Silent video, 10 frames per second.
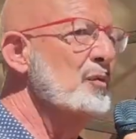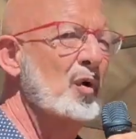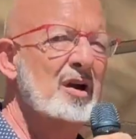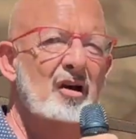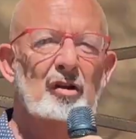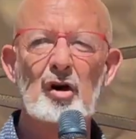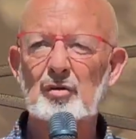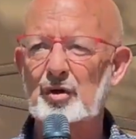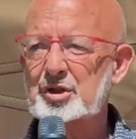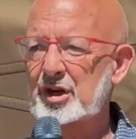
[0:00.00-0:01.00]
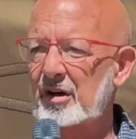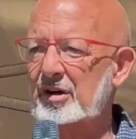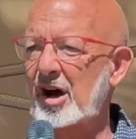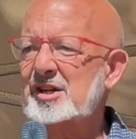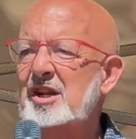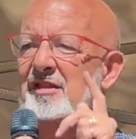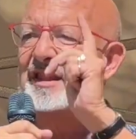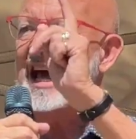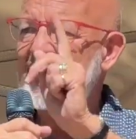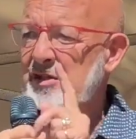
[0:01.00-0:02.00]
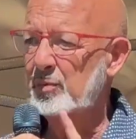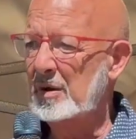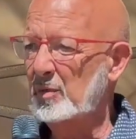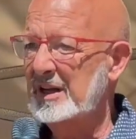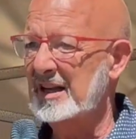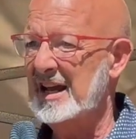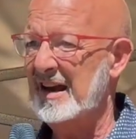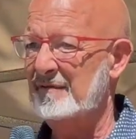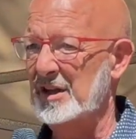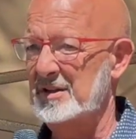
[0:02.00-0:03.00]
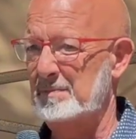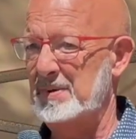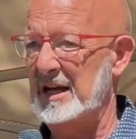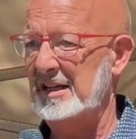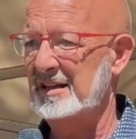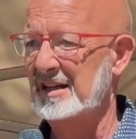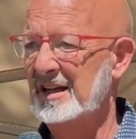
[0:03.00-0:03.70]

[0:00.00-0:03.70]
what our local share costs, that's when we can have the debate.